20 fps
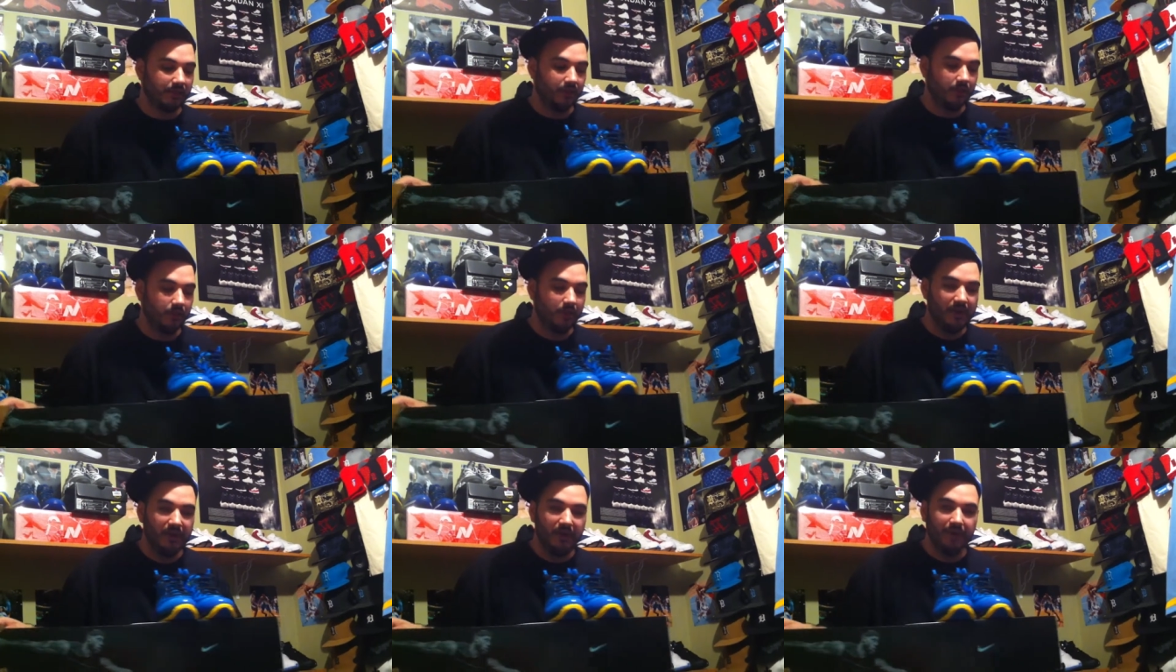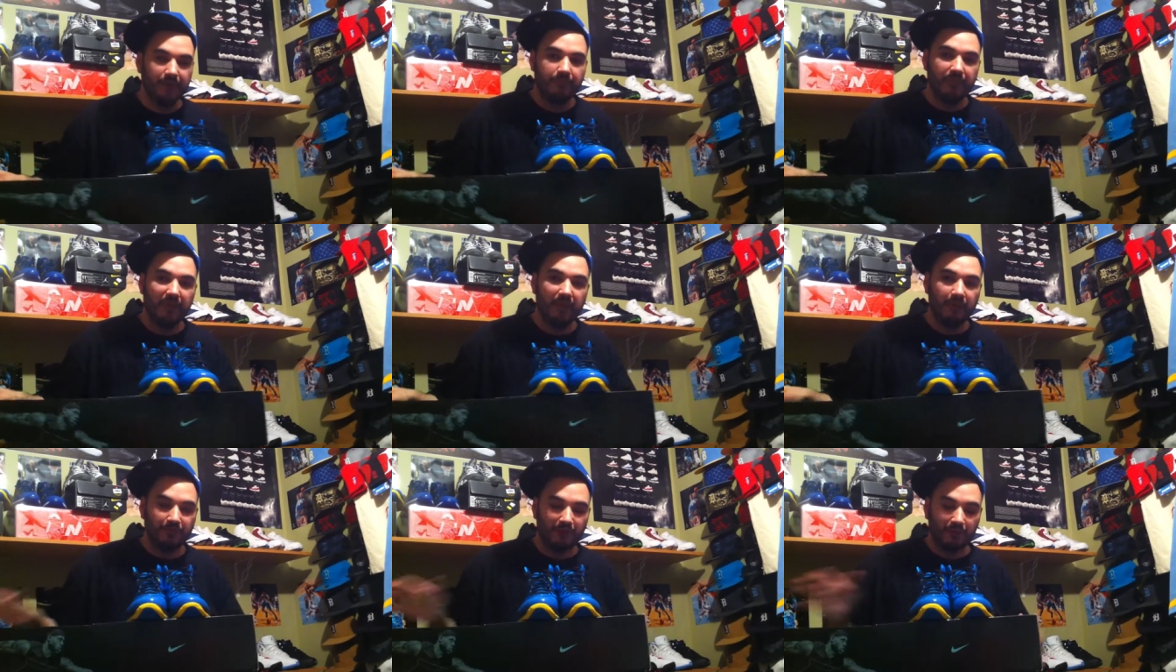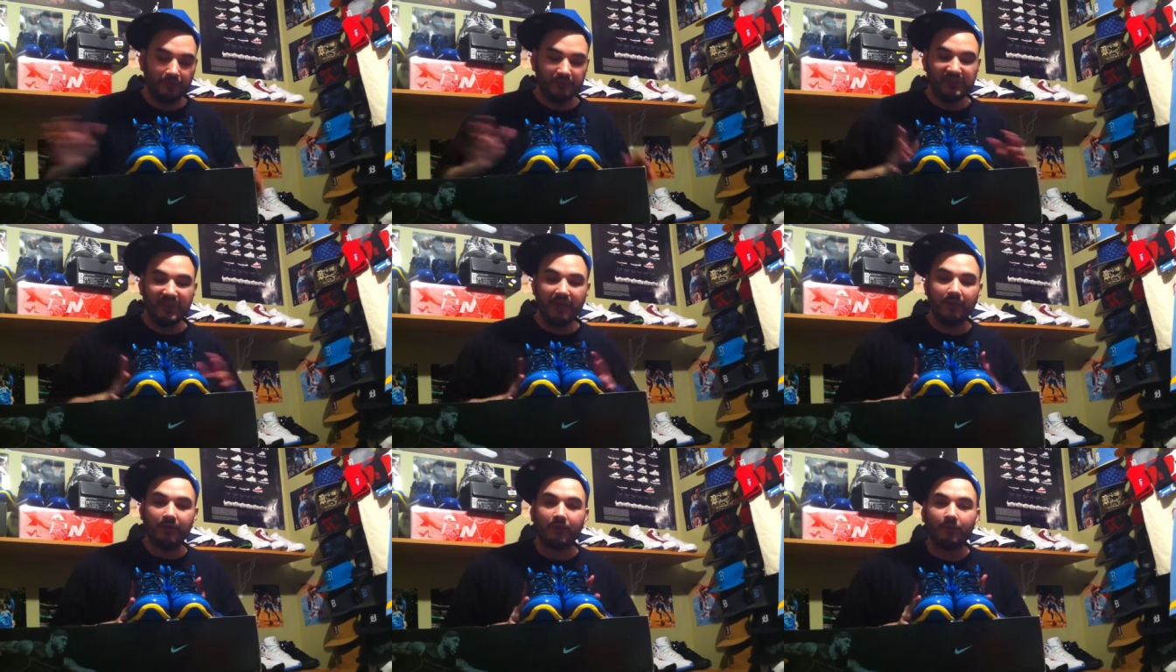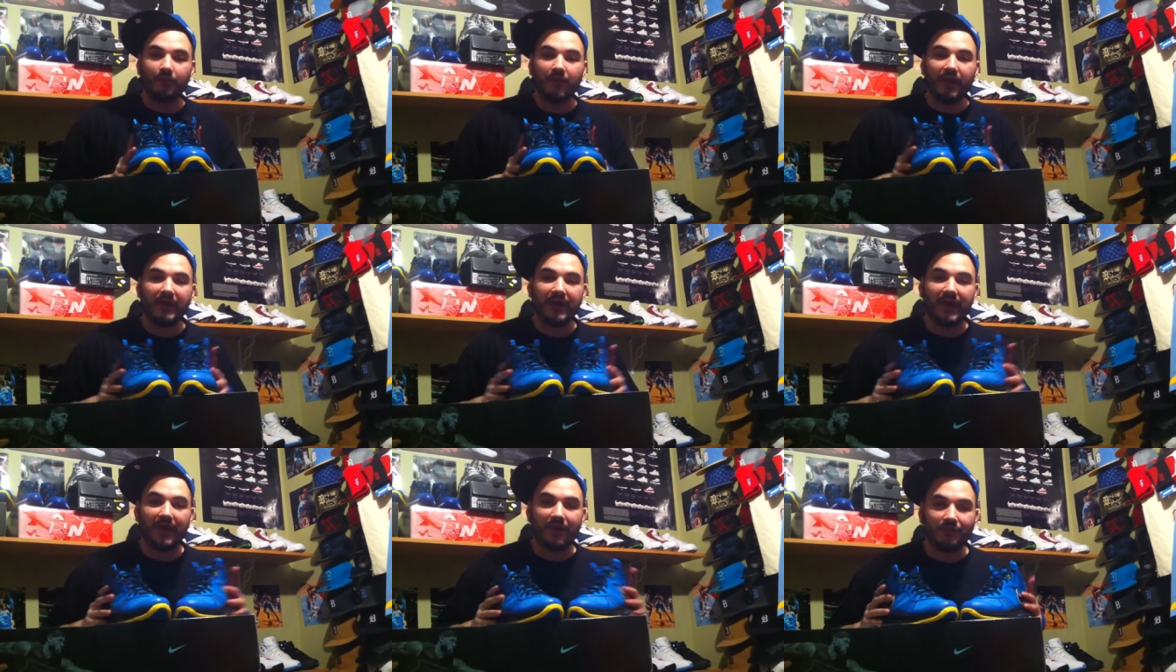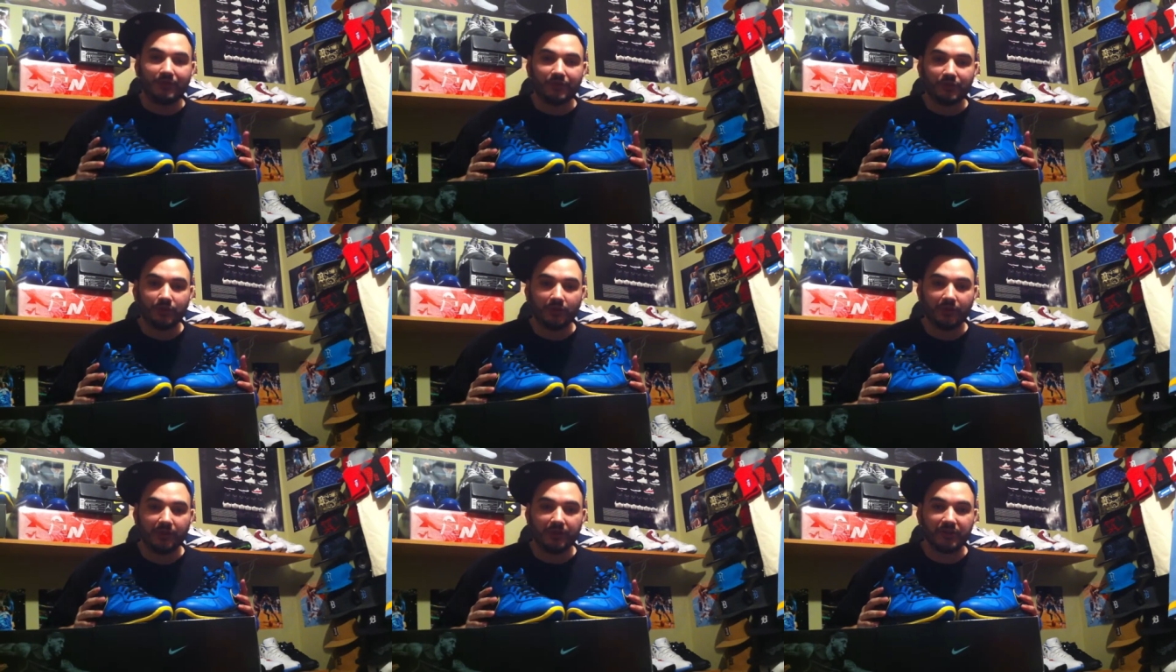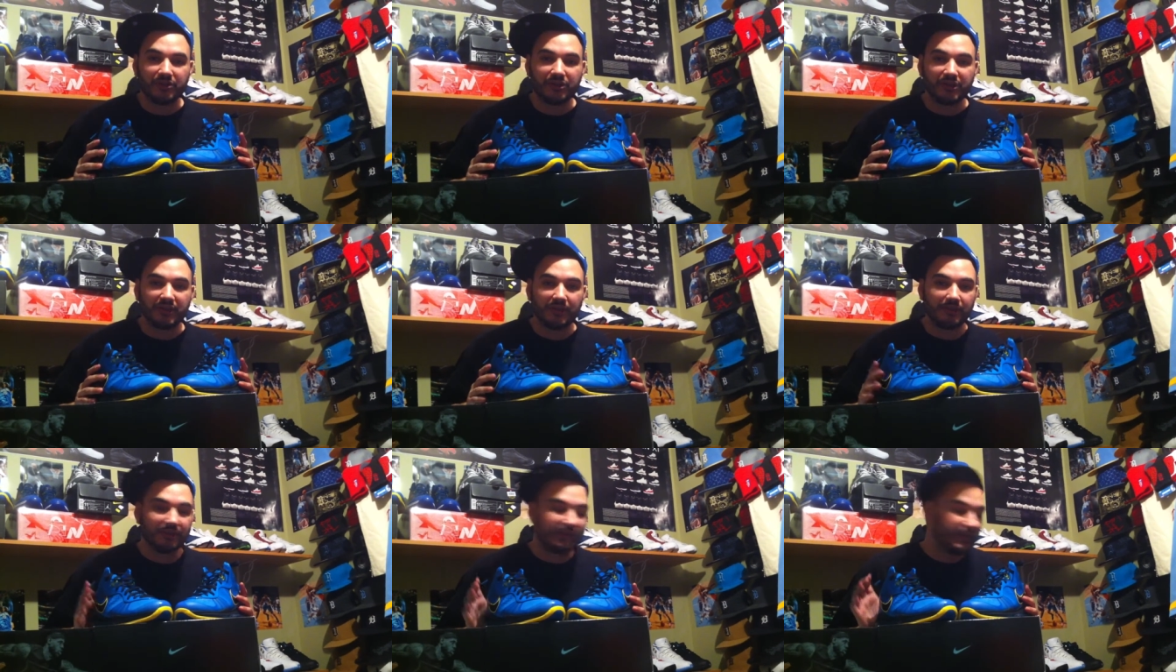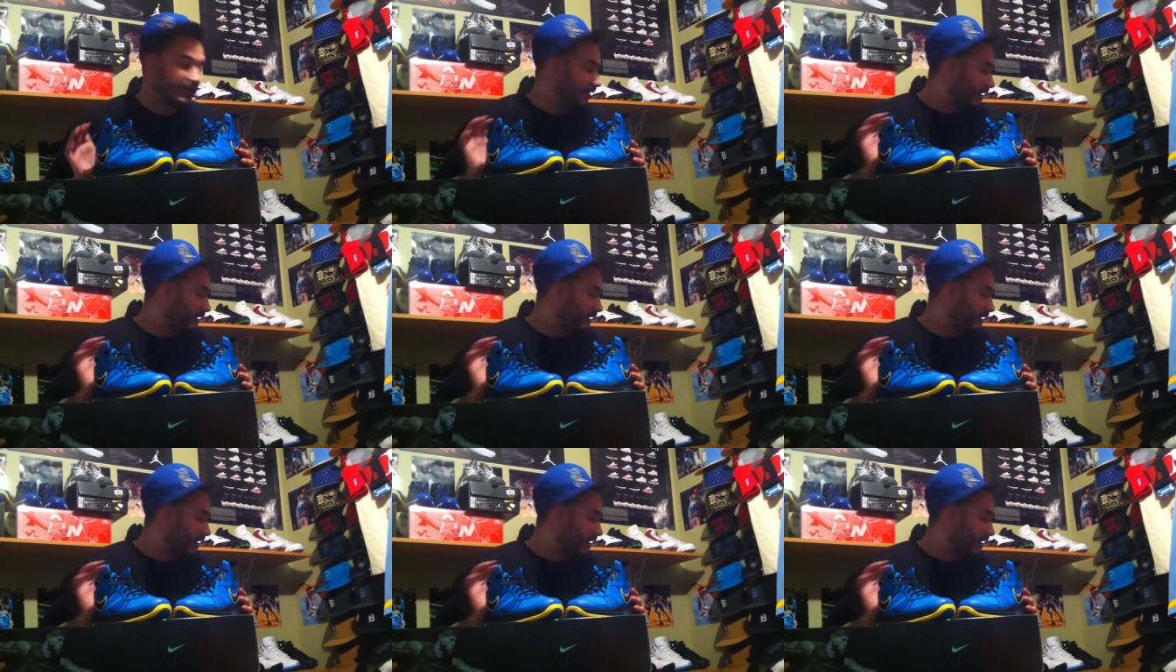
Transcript: So remember, I'm selling them right now for two hundred shipped.